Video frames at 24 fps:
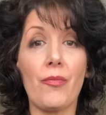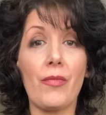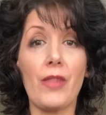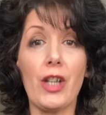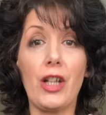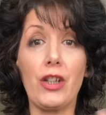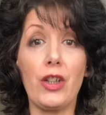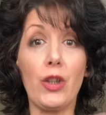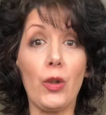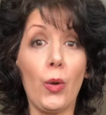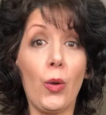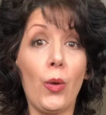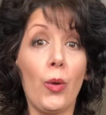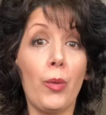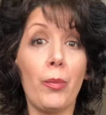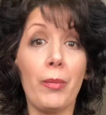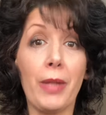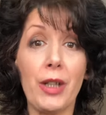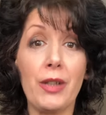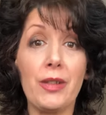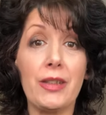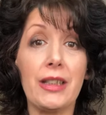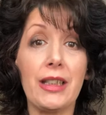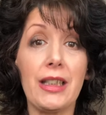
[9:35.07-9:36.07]
your
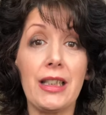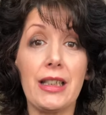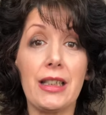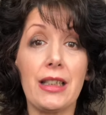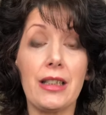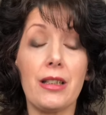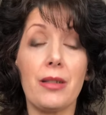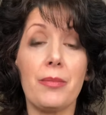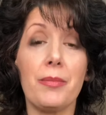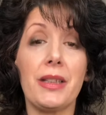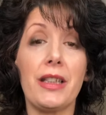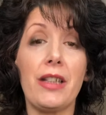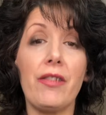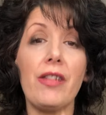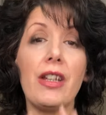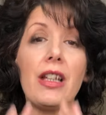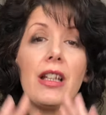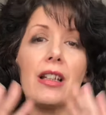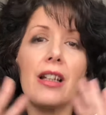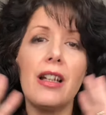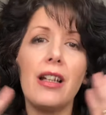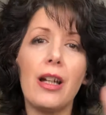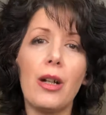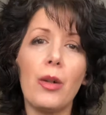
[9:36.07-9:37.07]
hormone systems,
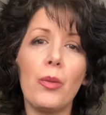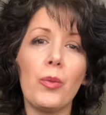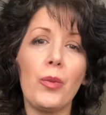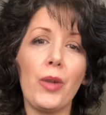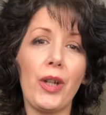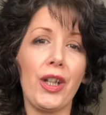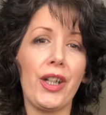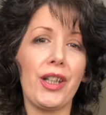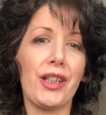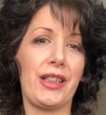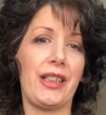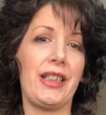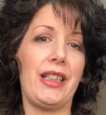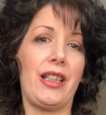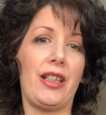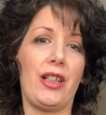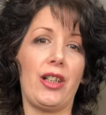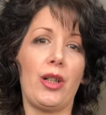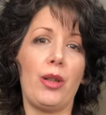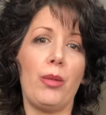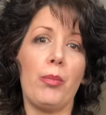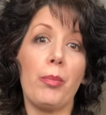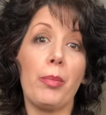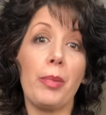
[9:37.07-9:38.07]
everything like that works in a
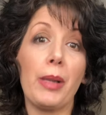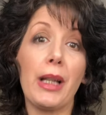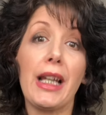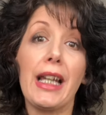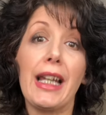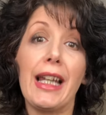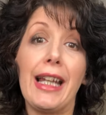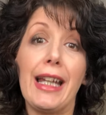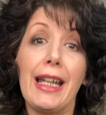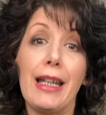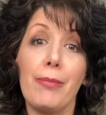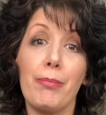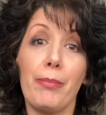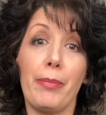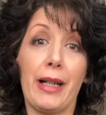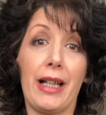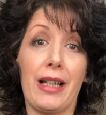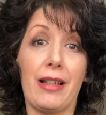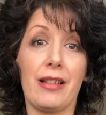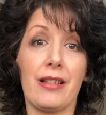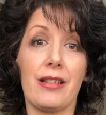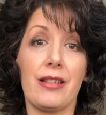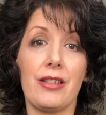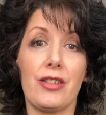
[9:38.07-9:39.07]
complete
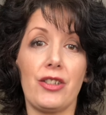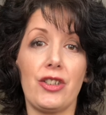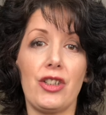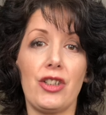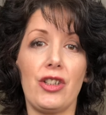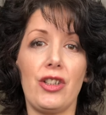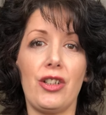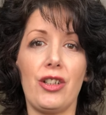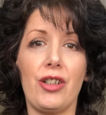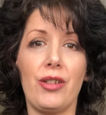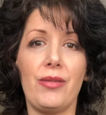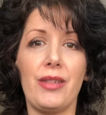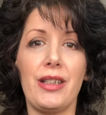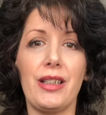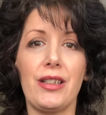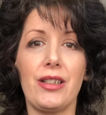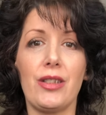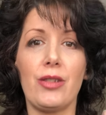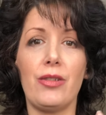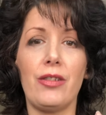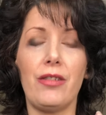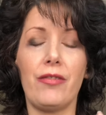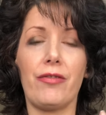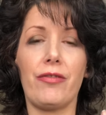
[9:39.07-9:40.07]
balance. You know, it's
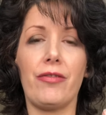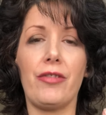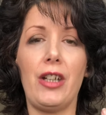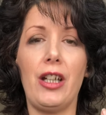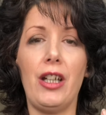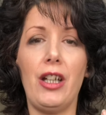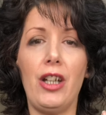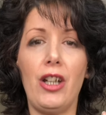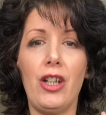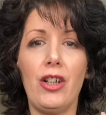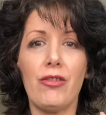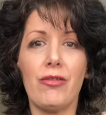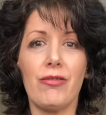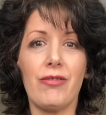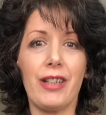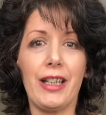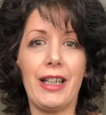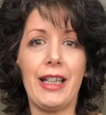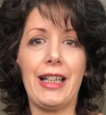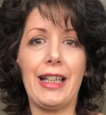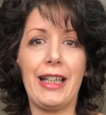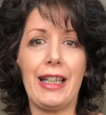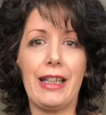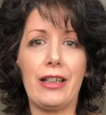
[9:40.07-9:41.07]
sort of
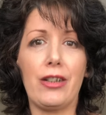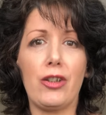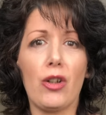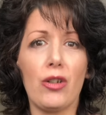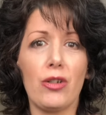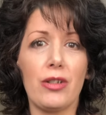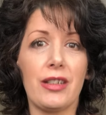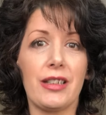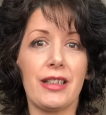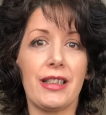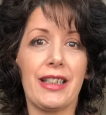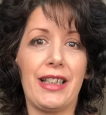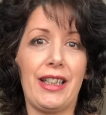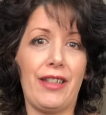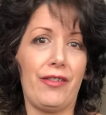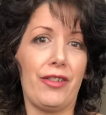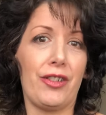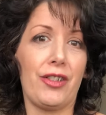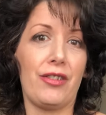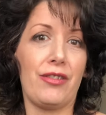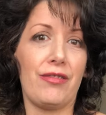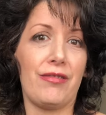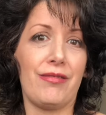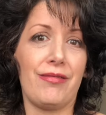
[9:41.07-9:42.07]
really God's
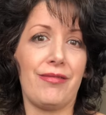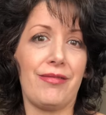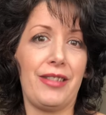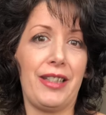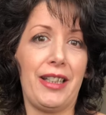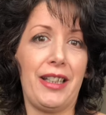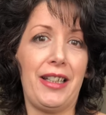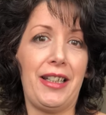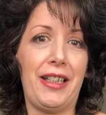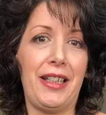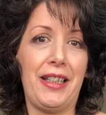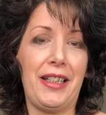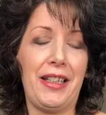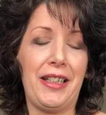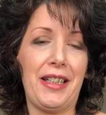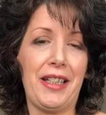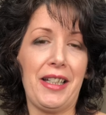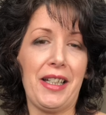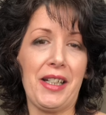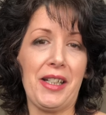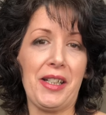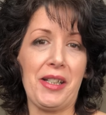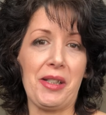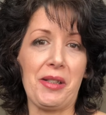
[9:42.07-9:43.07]
given
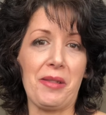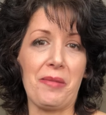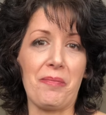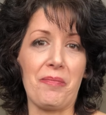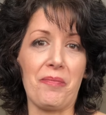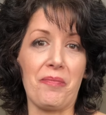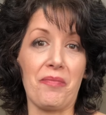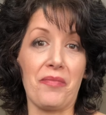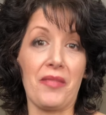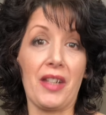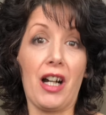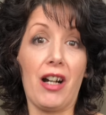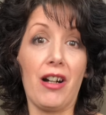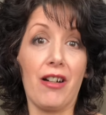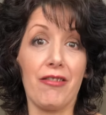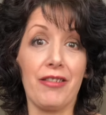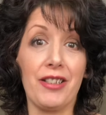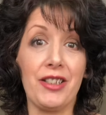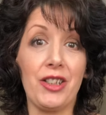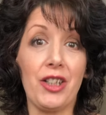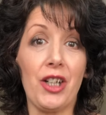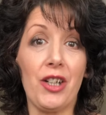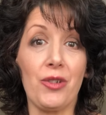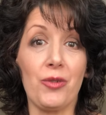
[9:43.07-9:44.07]
our
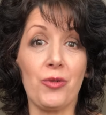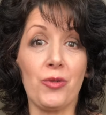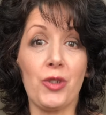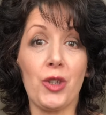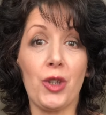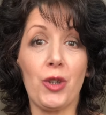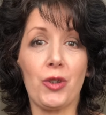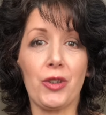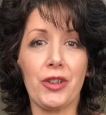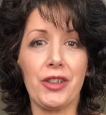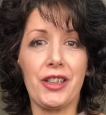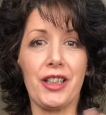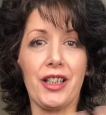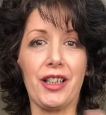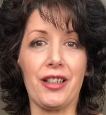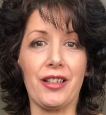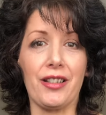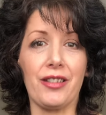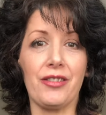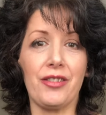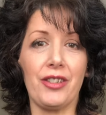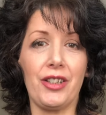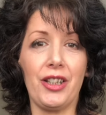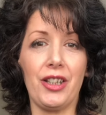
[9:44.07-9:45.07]
internal doctor.
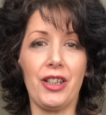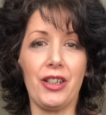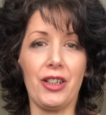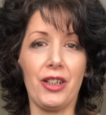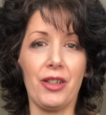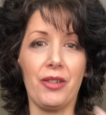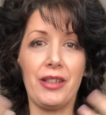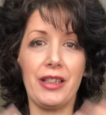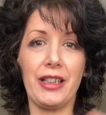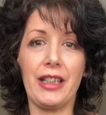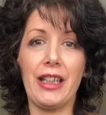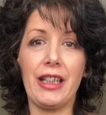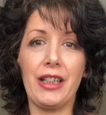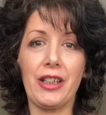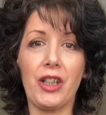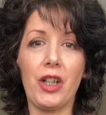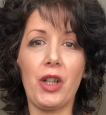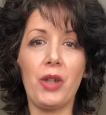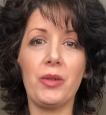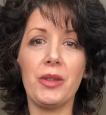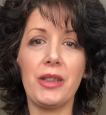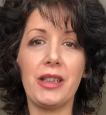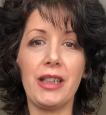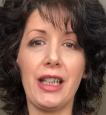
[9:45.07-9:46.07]
You know, it
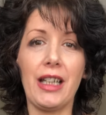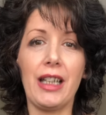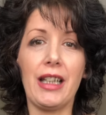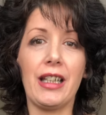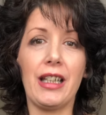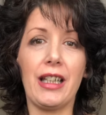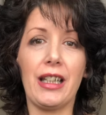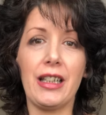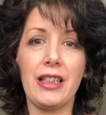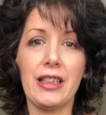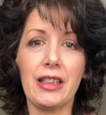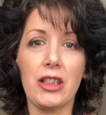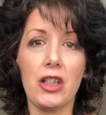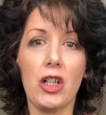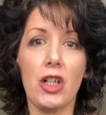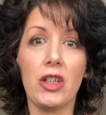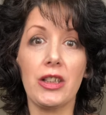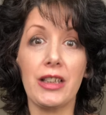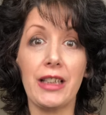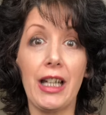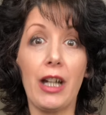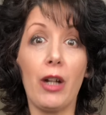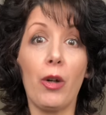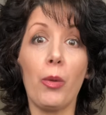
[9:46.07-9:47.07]
goes in and it
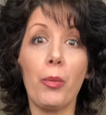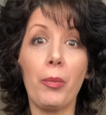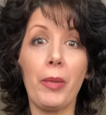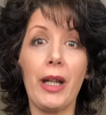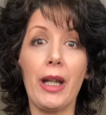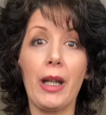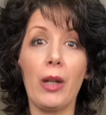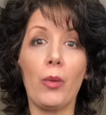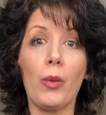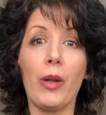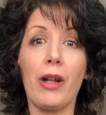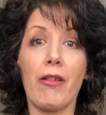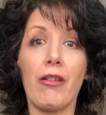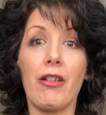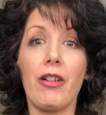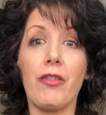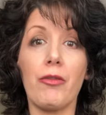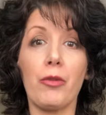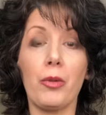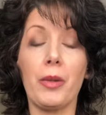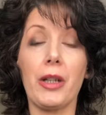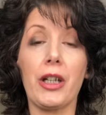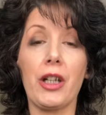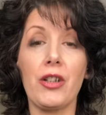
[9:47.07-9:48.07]
starts helping
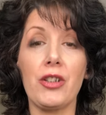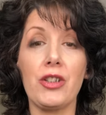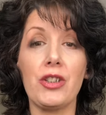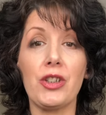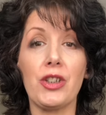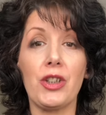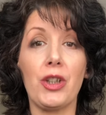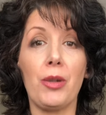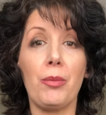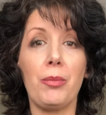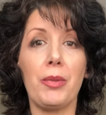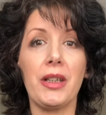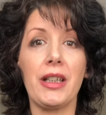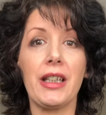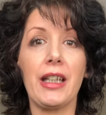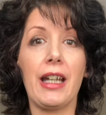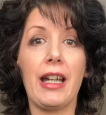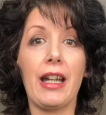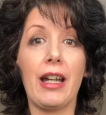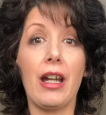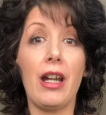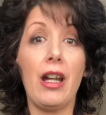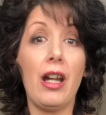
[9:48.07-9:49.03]
wherever we're going to do. But yeah,